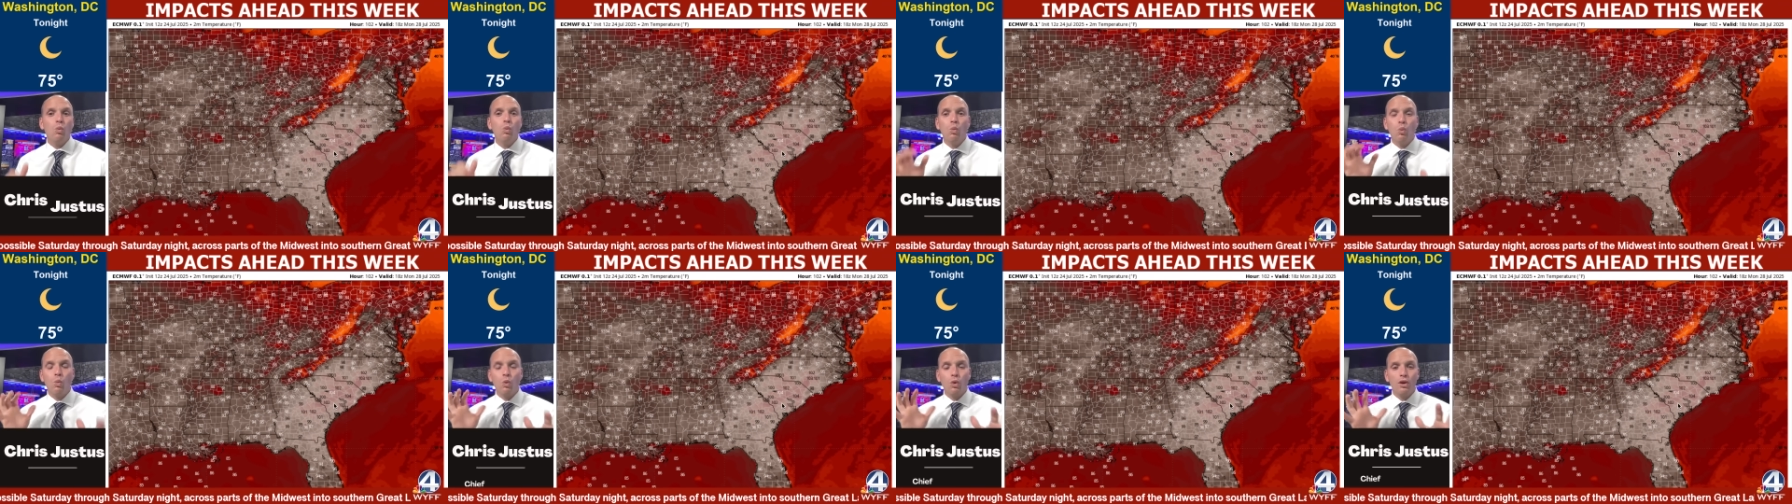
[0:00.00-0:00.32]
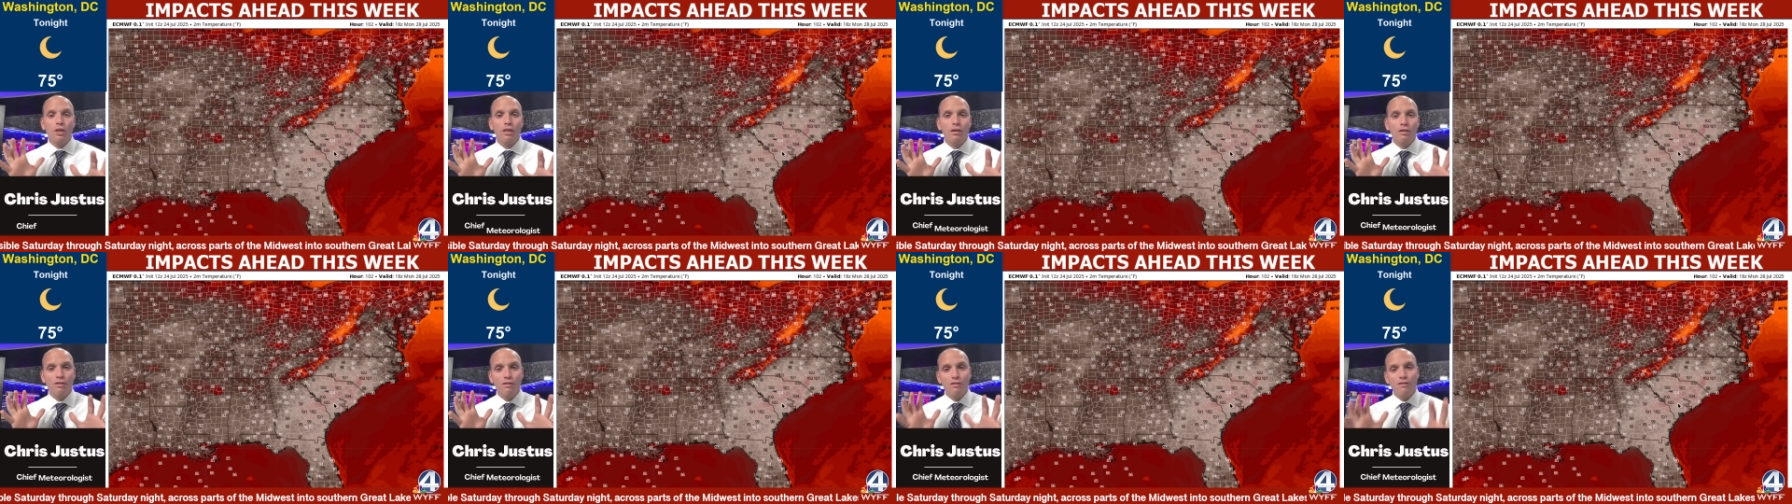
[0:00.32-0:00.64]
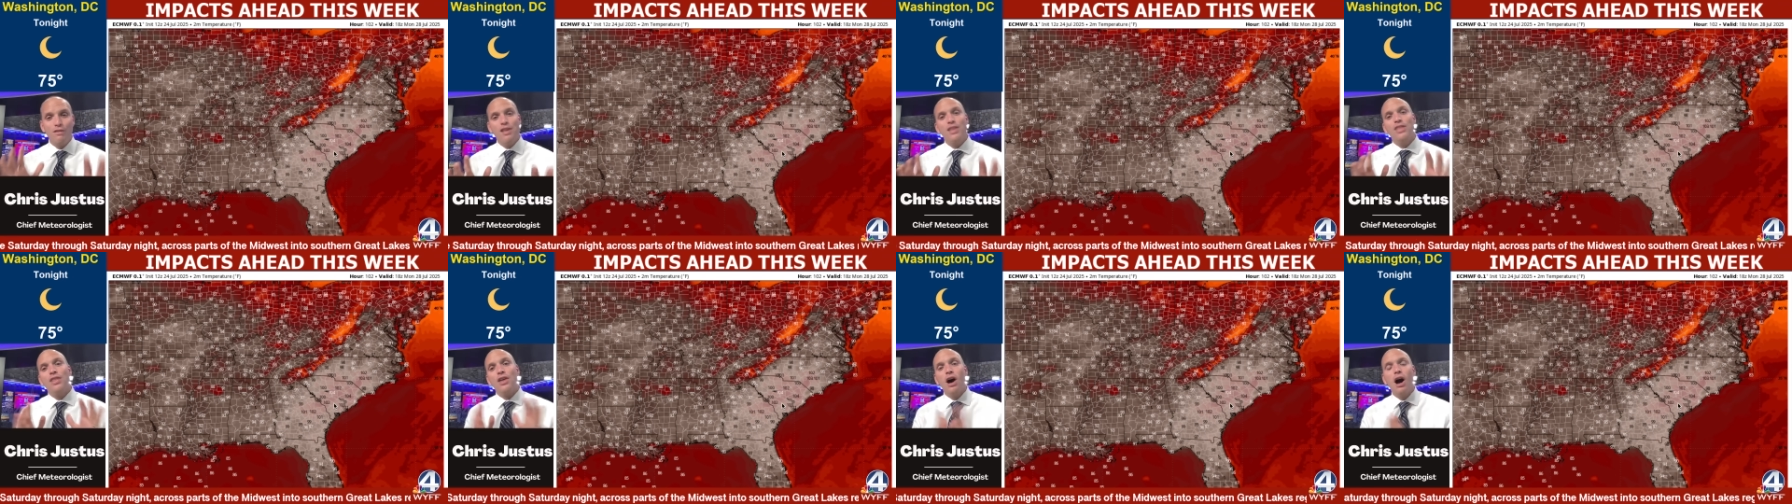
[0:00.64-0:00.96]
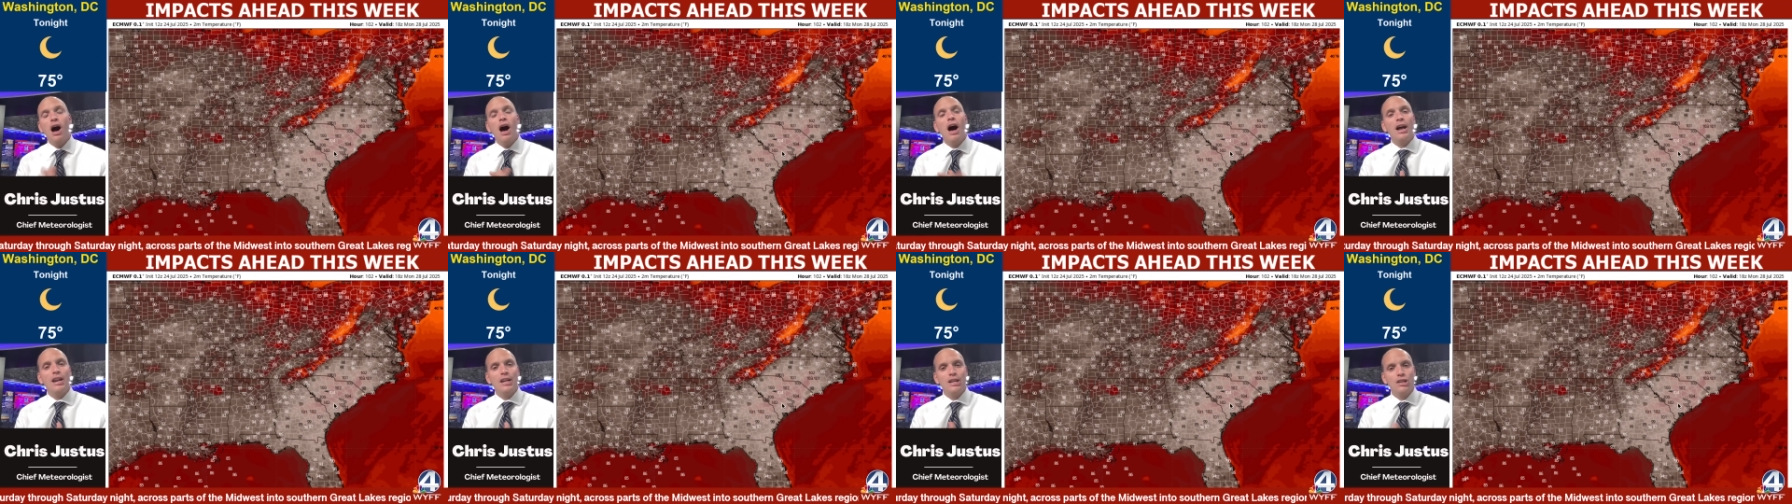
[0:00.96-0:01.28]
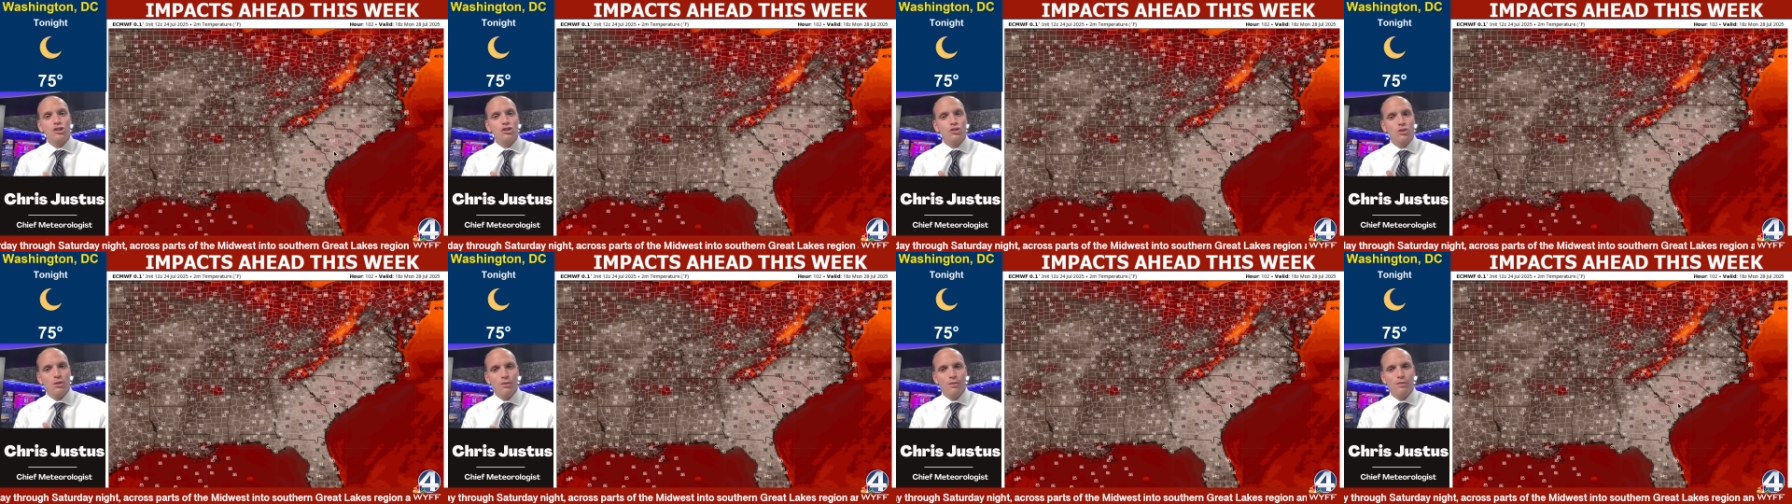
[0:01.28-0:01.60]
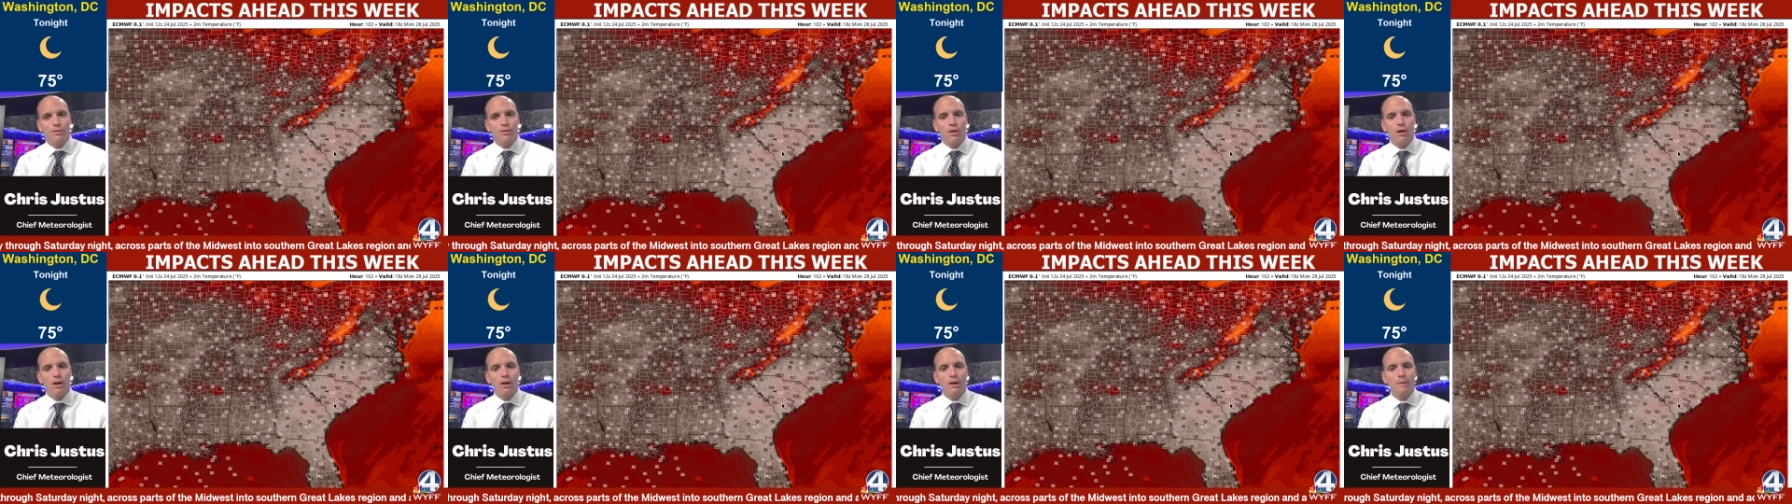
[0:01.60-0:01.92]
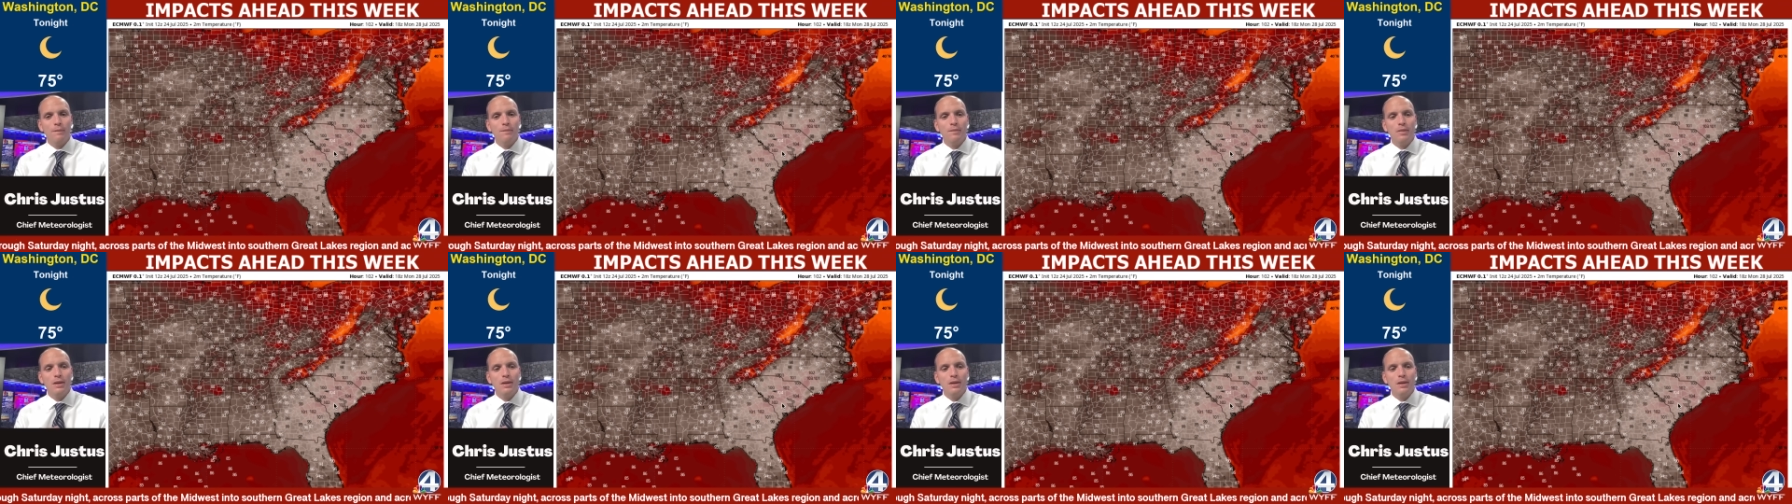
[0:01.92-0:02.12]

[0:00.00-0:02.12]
We're the fifth hottest so far.